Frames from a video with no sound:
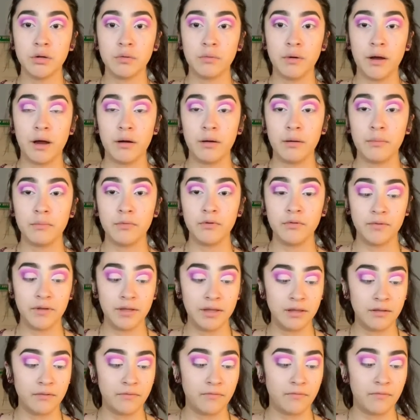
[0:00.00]
Wow, I'm
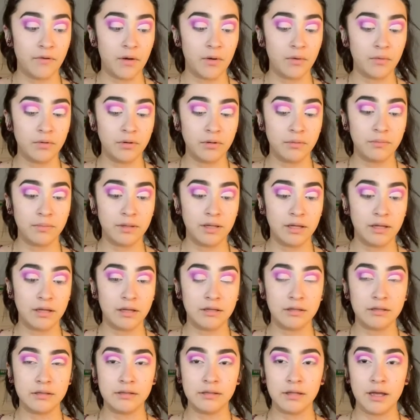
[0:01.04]
moving the phone
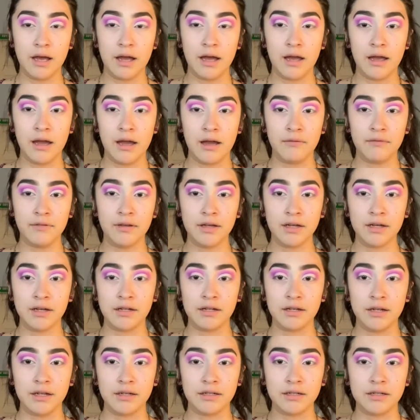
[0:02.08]
because I have it
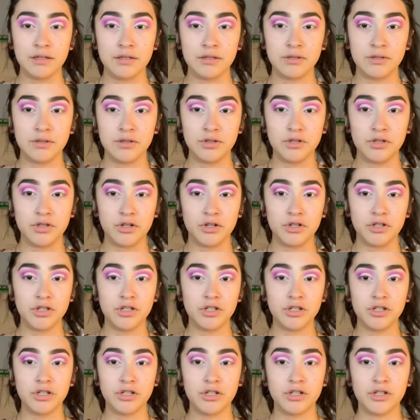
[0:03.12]
connected to the
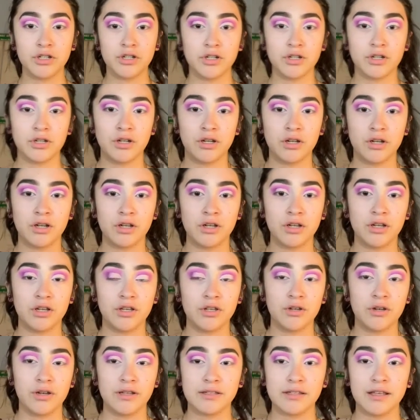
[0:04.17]
charger.
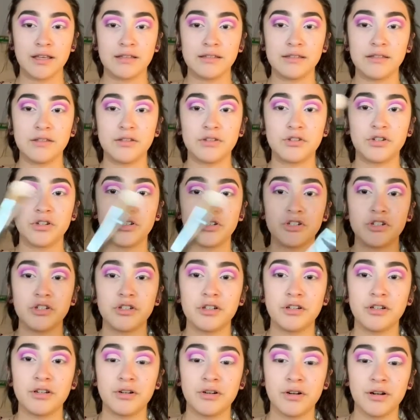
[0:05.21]
You guys can't see the charger
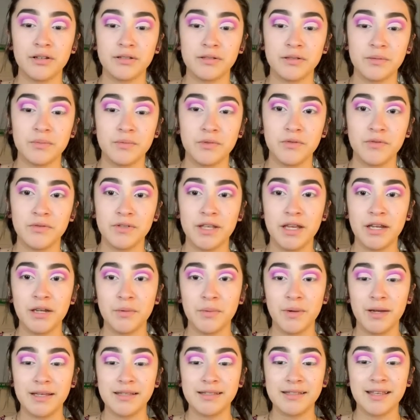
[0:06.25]
or else it moves.
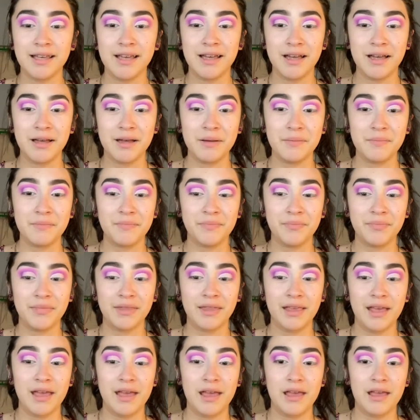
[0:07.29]
Anyways,
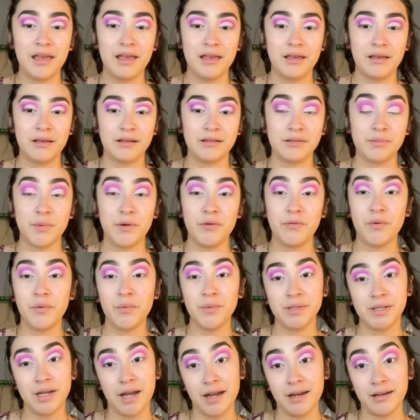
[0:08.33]
because my phone
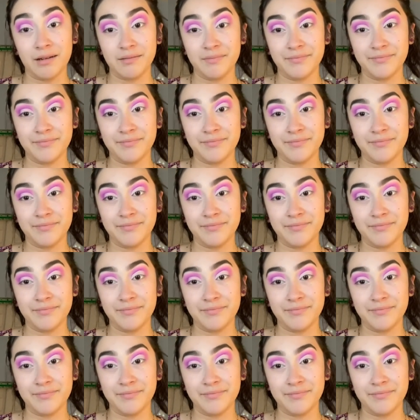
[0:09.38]
was dying.